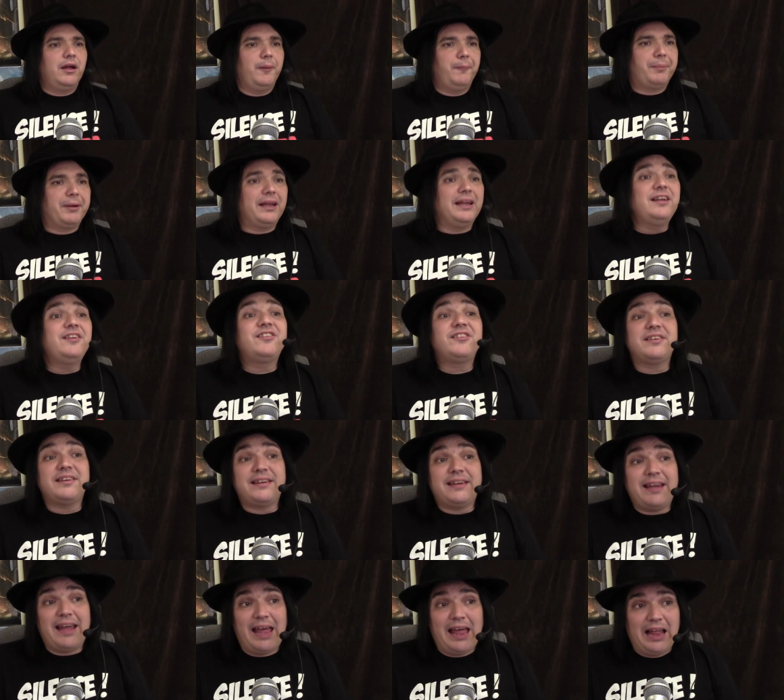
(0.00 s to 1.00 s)
Police
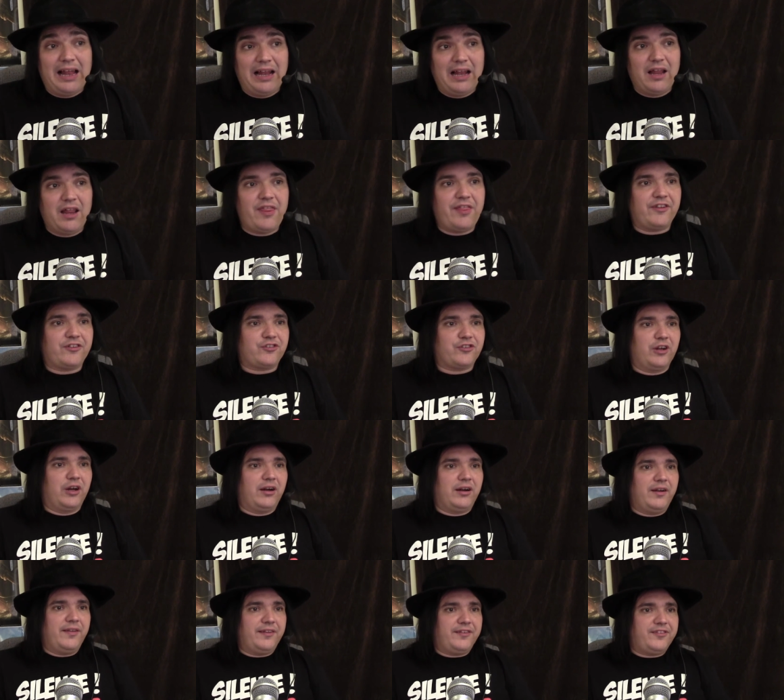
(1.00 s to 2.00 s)
tell the
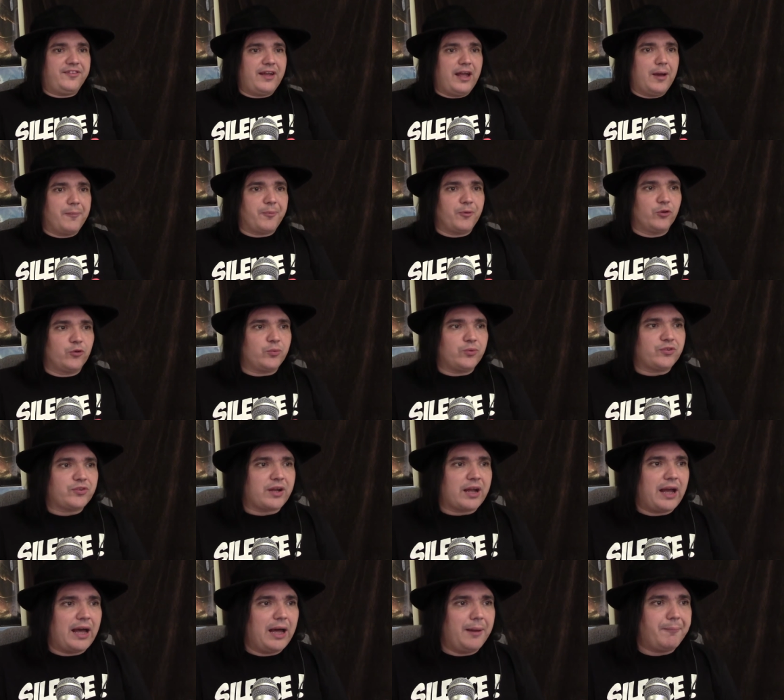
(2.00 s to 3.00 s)
Star that Samples was
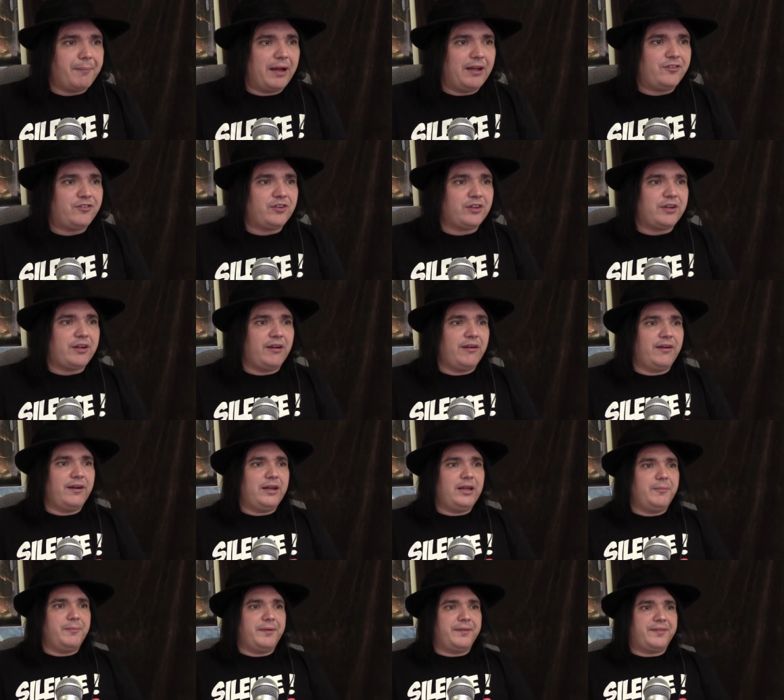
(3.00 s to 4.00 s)
caught by
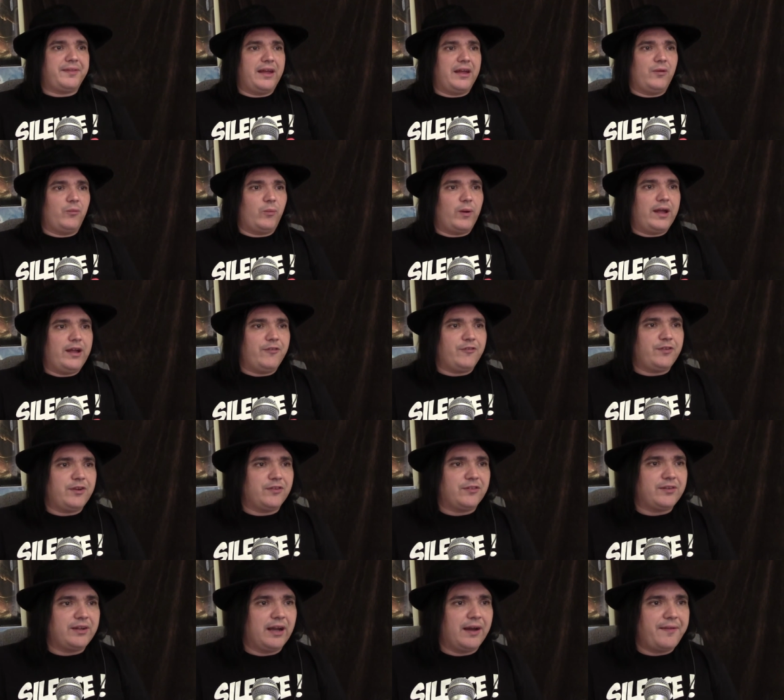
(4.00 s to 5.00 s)
security but then waved
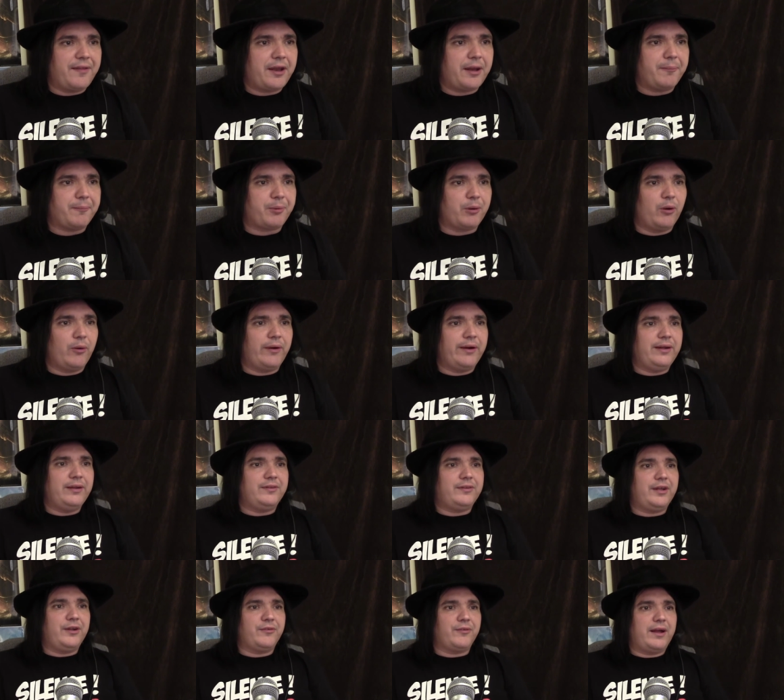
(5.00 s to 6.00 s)
his gun at
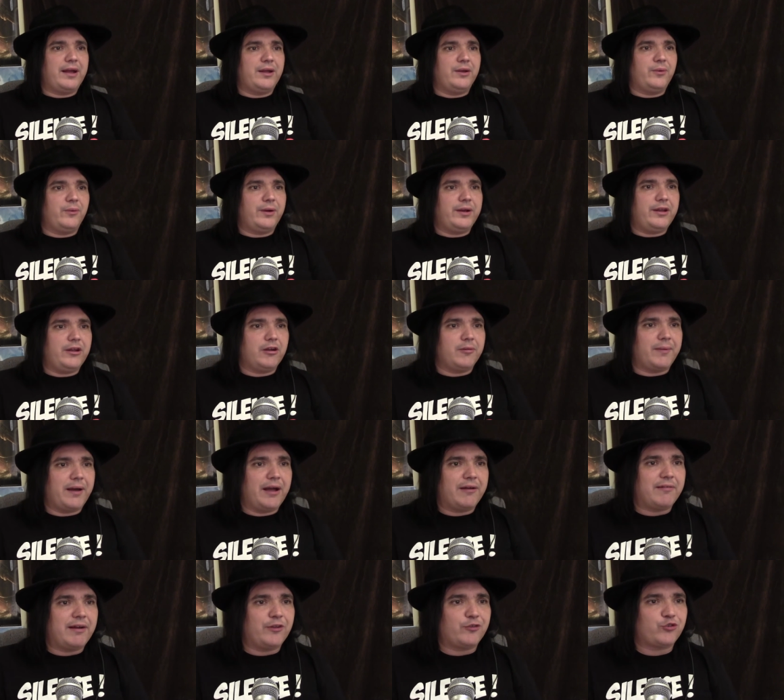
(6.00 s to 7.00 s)
employees. He ran to a nearby
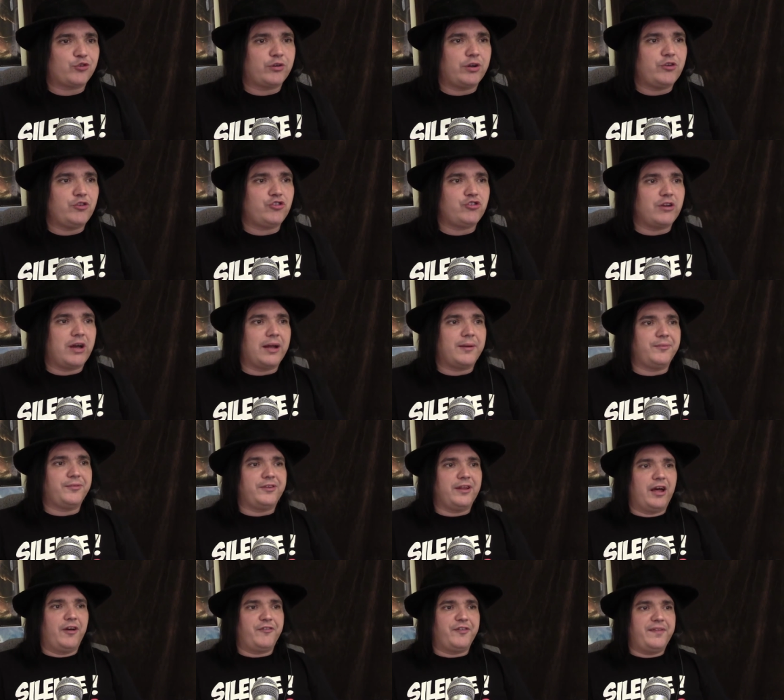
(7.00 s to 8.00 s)
restaurant and shot
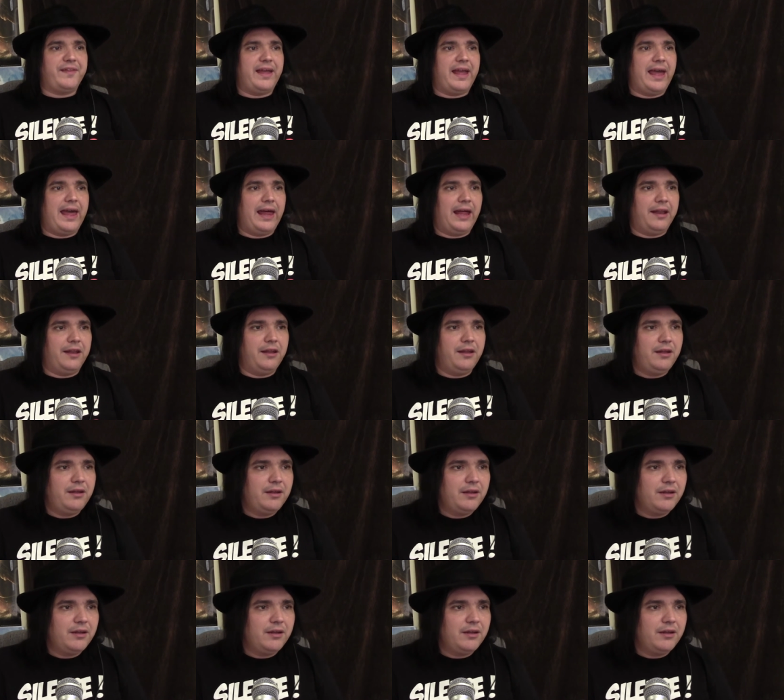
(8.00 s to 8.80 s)
himself in the head.